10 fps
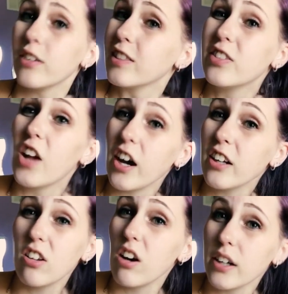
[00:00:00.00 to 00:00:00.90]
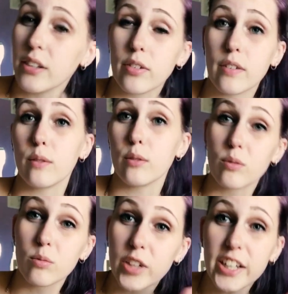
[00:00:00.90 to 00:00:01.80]
not a lot of
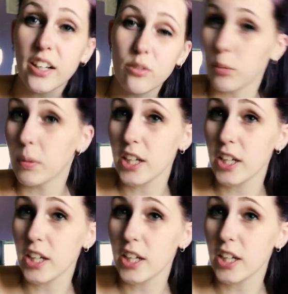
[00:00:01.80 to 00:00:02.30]
reading for